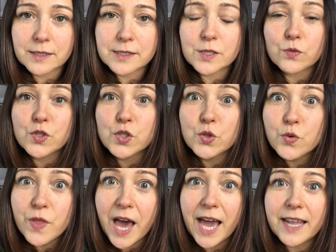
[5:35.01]
So
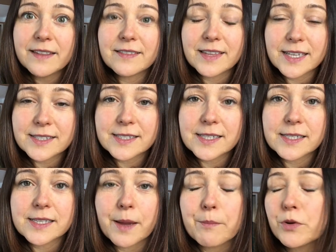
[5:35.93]
do that this
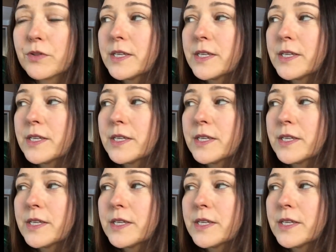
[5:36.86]
December.